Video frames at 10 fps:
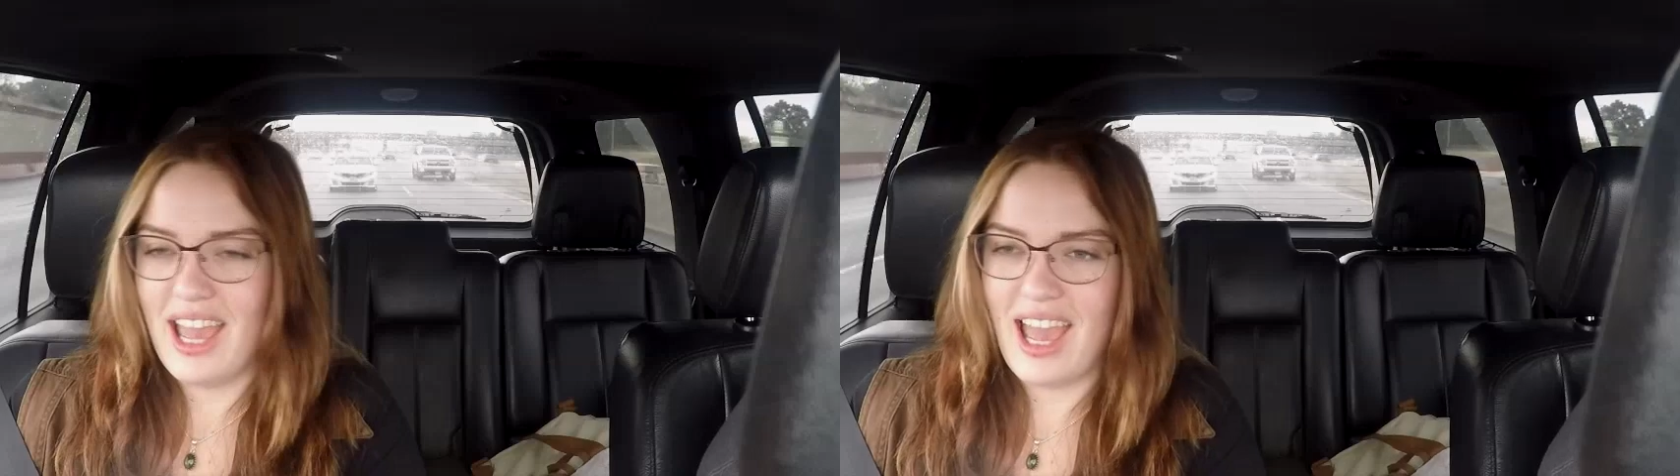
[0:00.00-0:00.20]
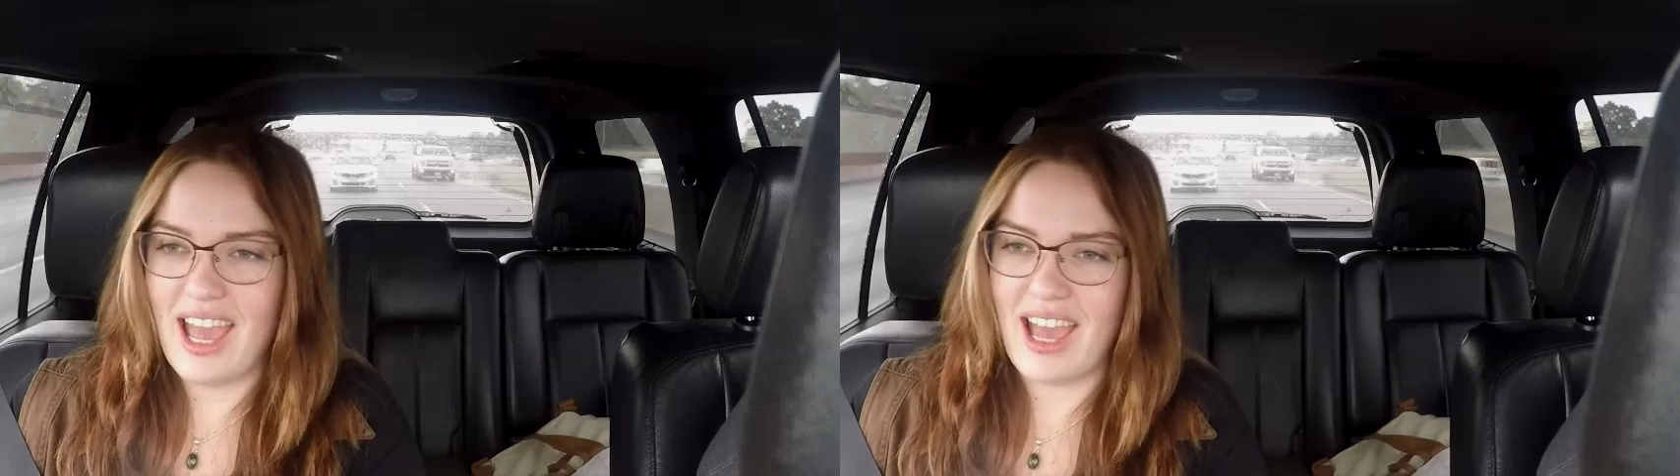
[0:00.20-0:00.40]

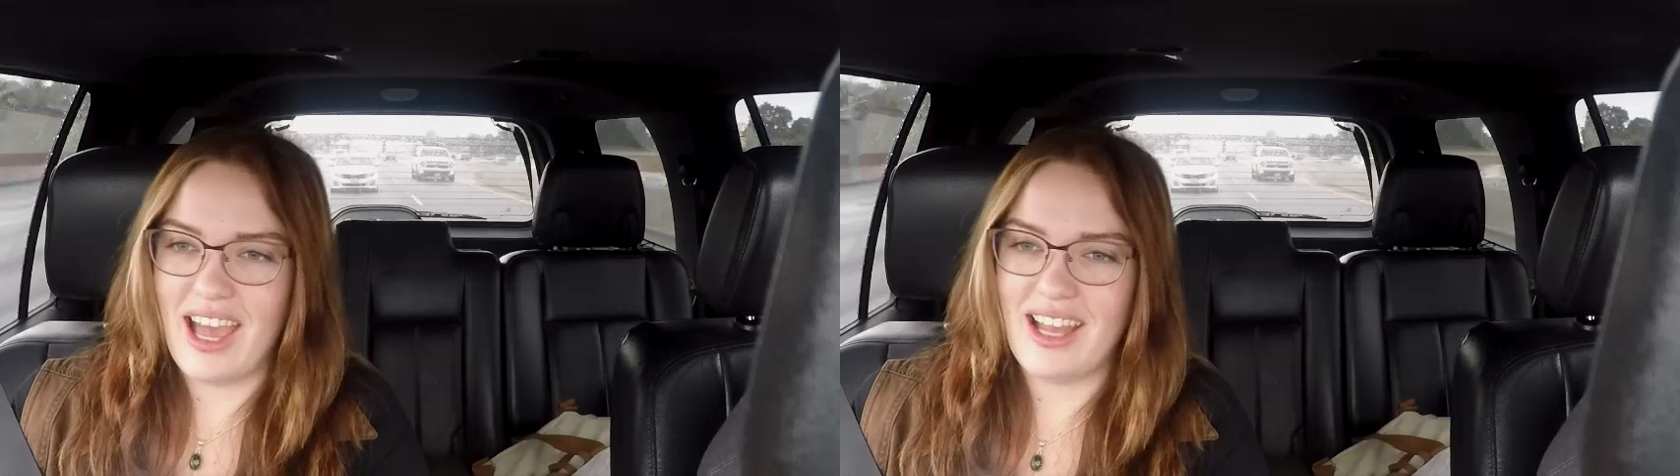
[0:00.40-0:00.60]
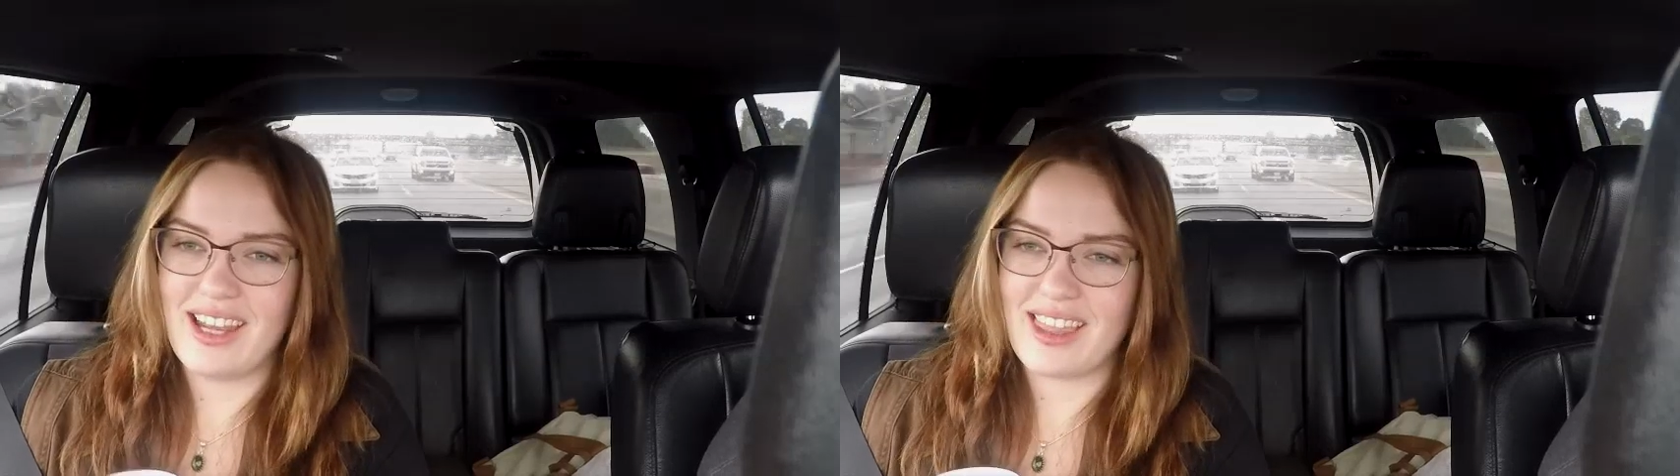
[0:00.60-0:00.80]

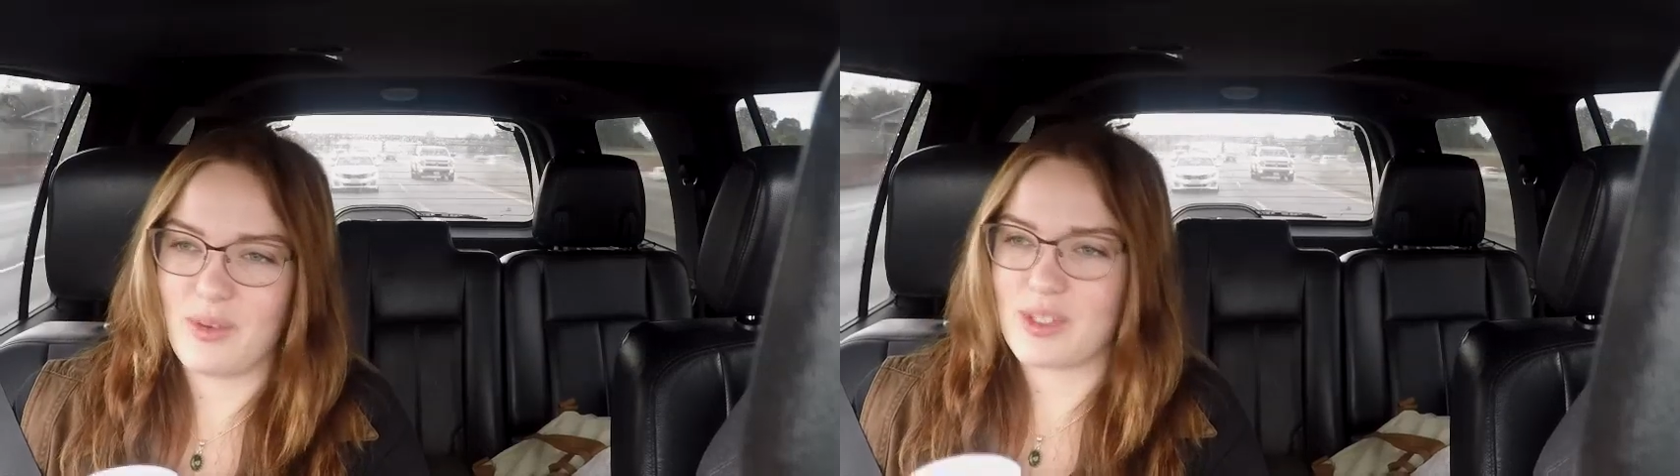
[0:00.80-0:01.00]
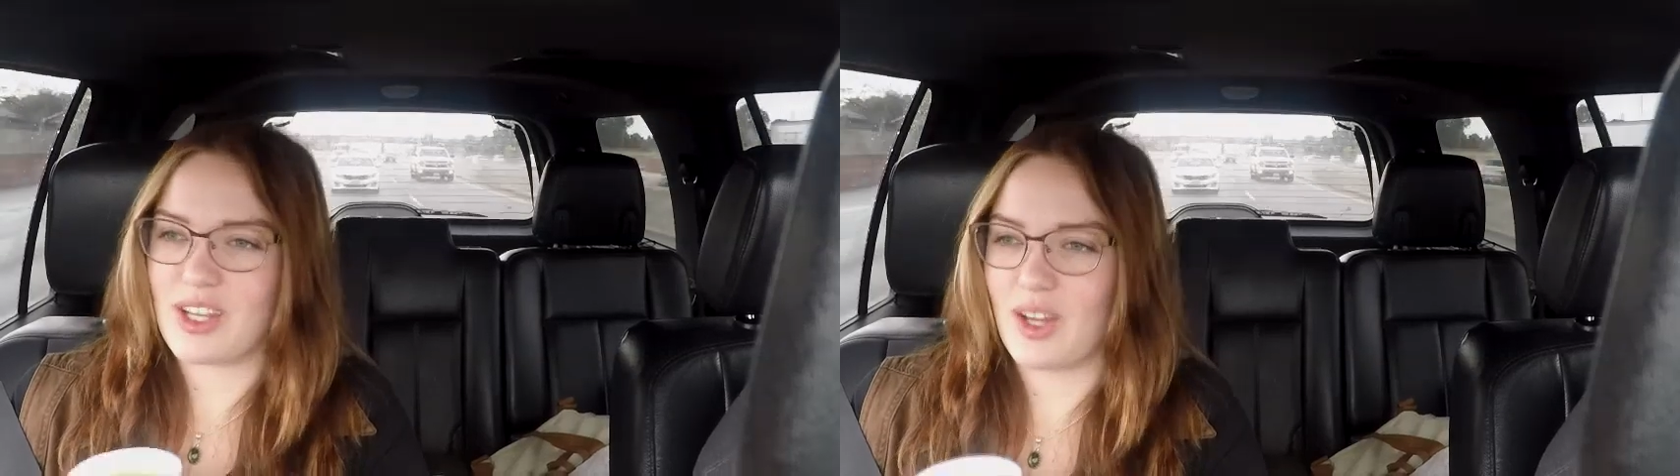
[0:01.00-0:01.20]
and nothing
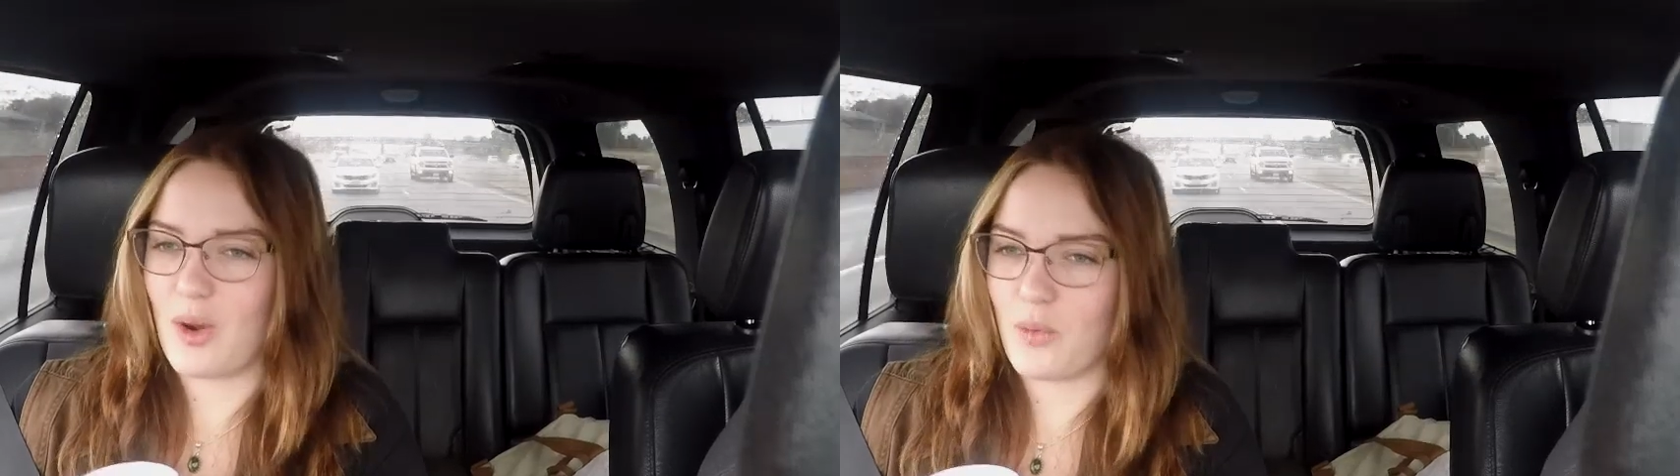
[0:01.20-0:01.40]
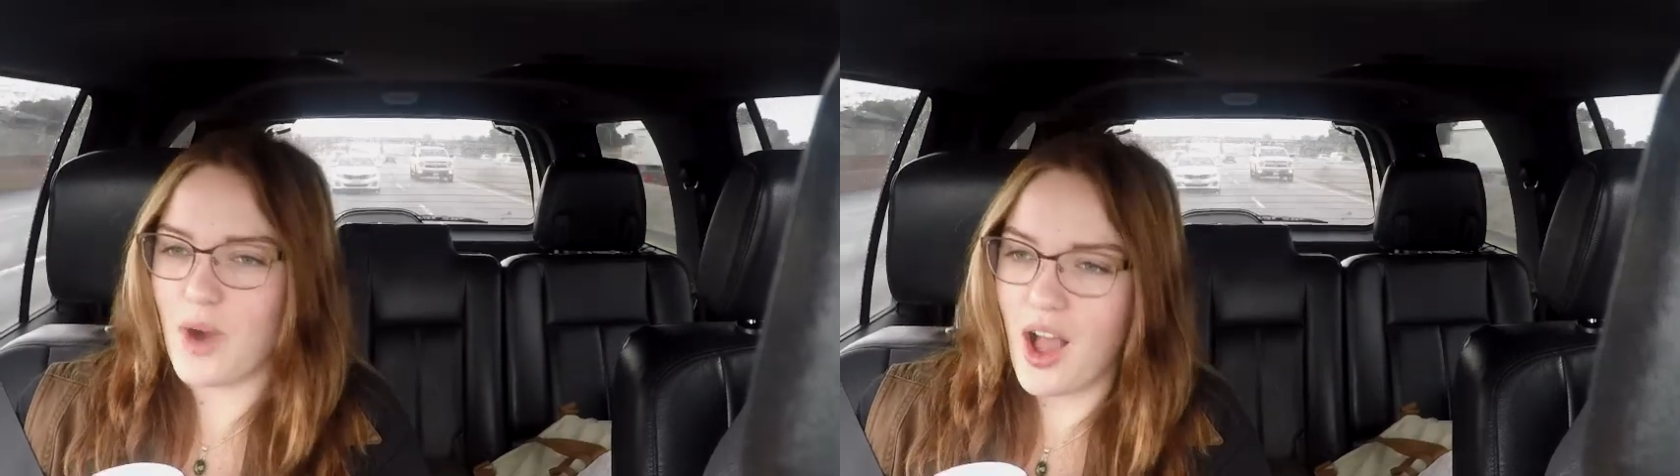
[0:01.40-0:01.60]
was gonna go
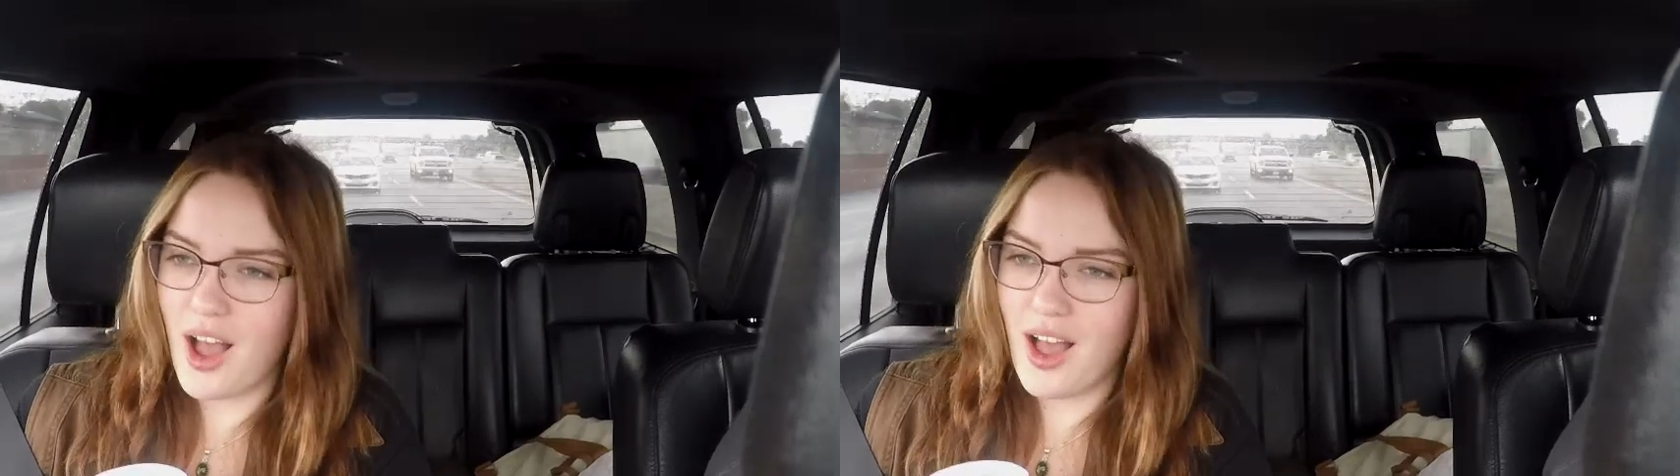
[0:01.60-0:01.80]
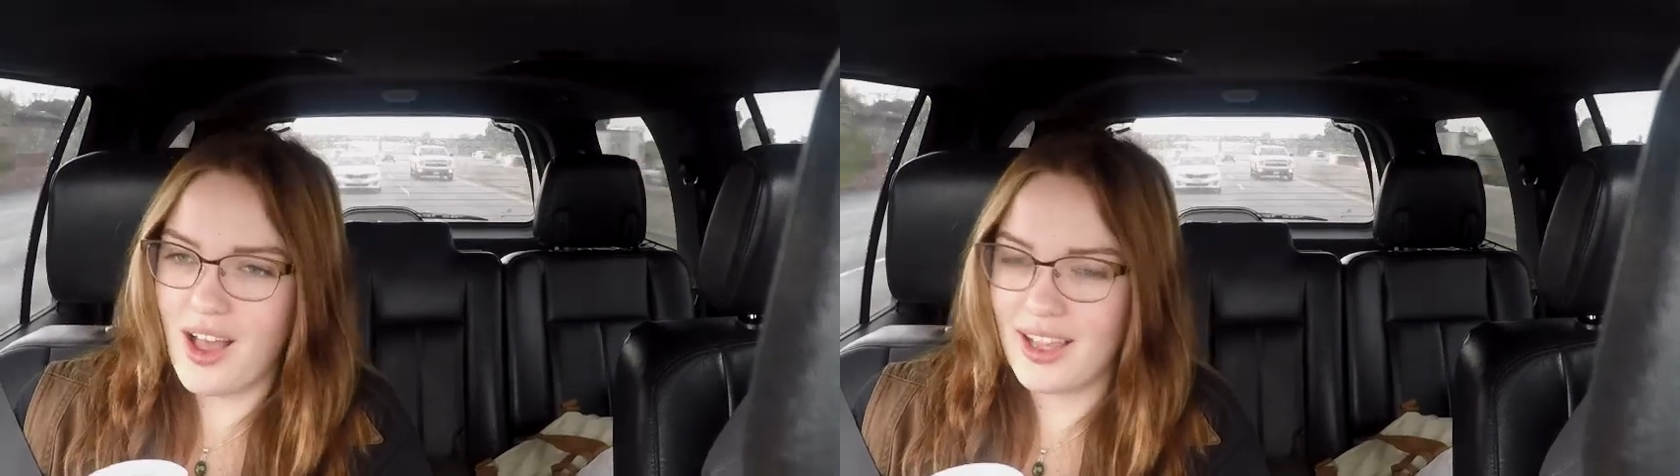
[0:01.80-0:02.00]

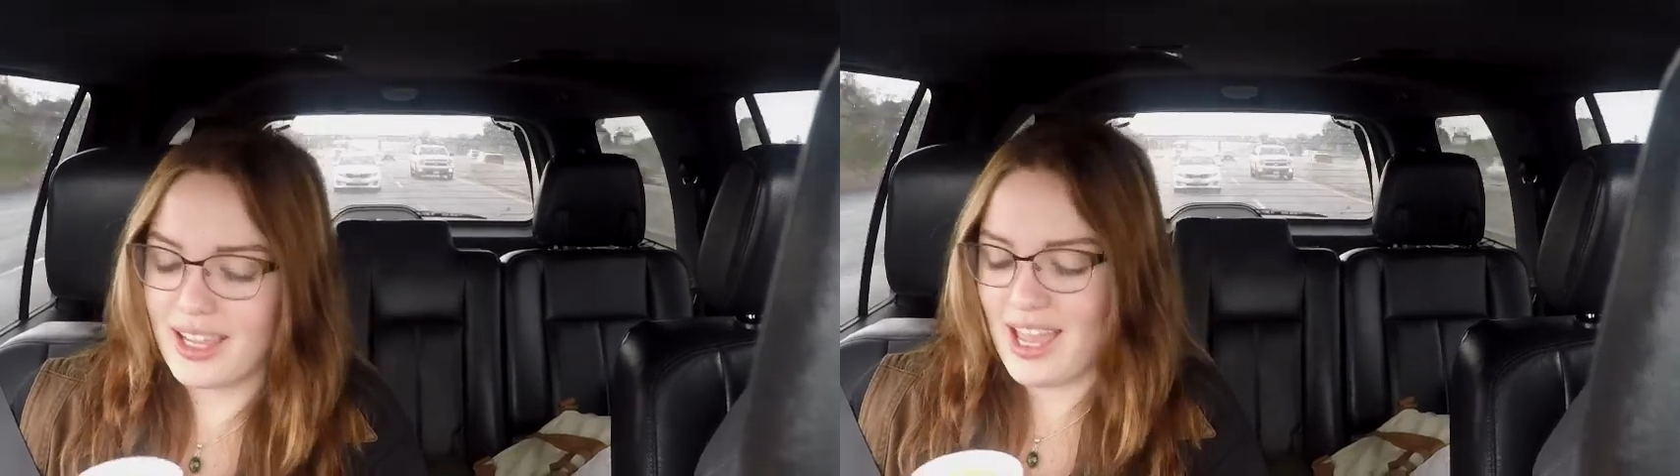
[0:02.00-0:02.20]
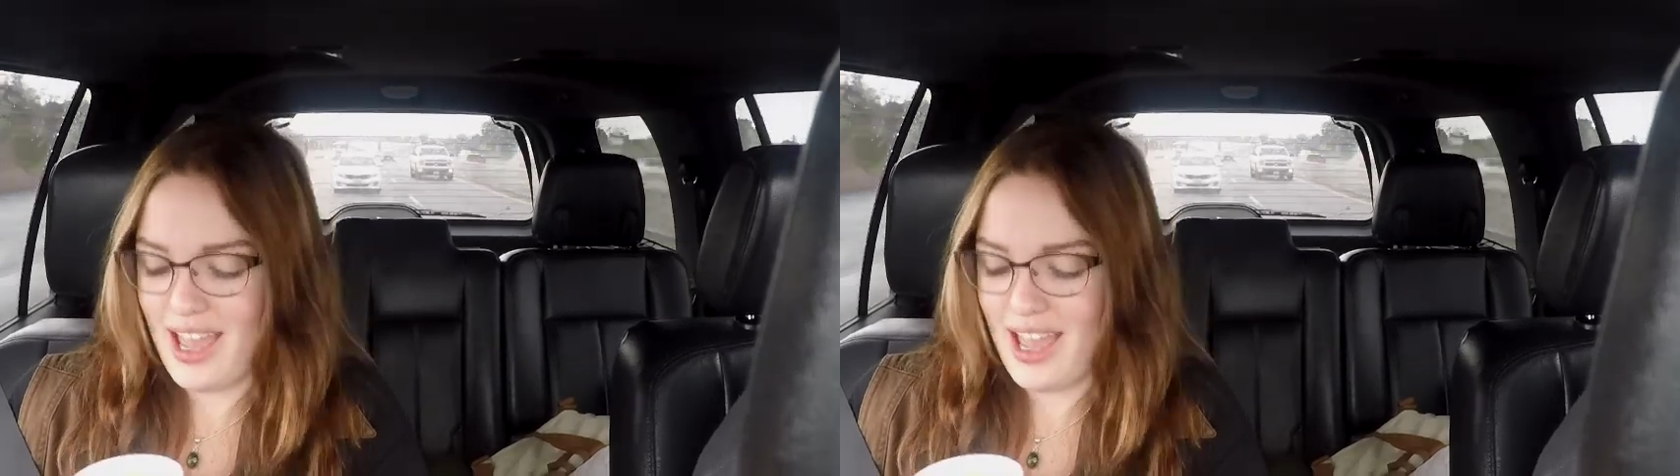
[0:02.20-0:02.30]
wrong,